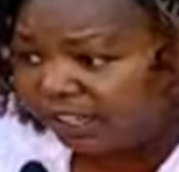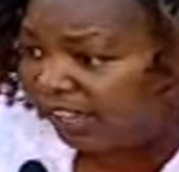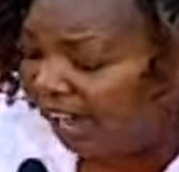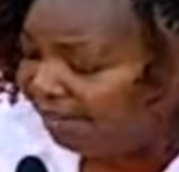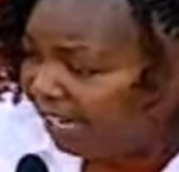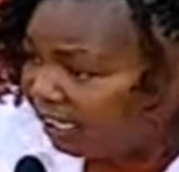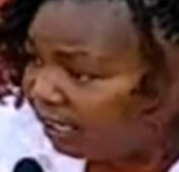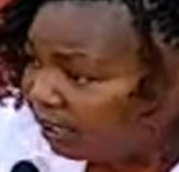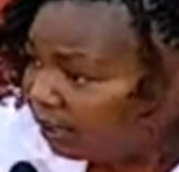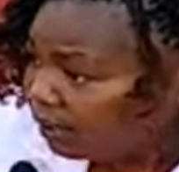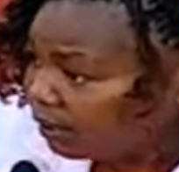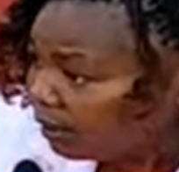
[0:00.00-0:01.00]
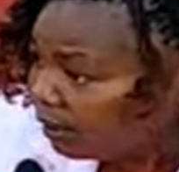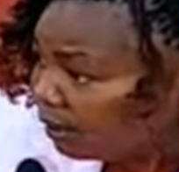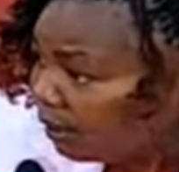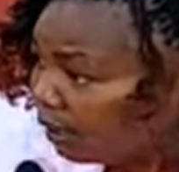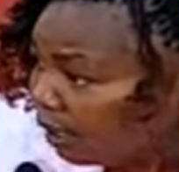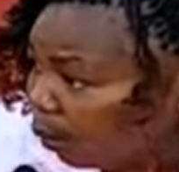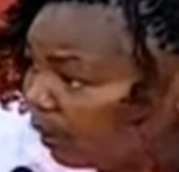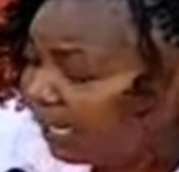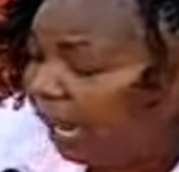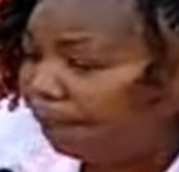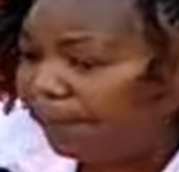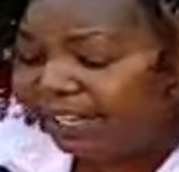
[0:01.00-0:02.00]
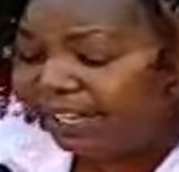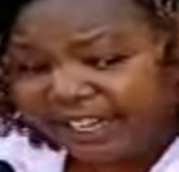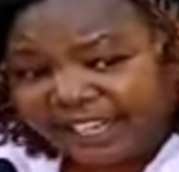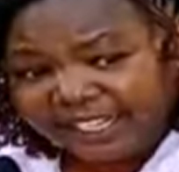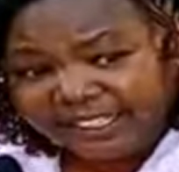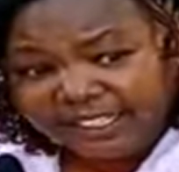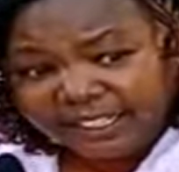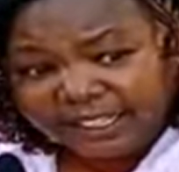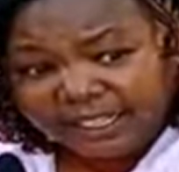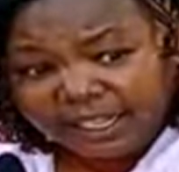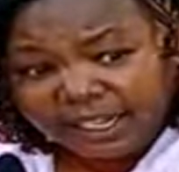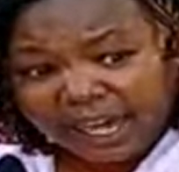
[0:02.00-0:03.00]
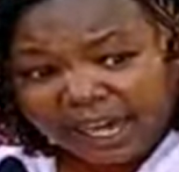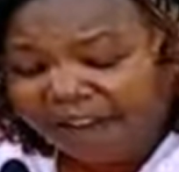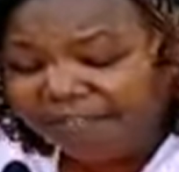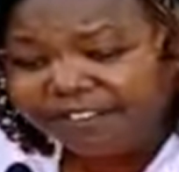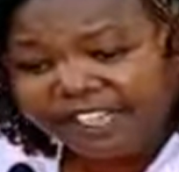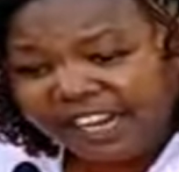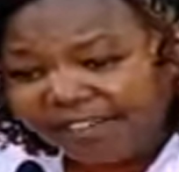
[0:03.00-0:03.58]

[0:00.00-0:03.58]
The service which are being rendered have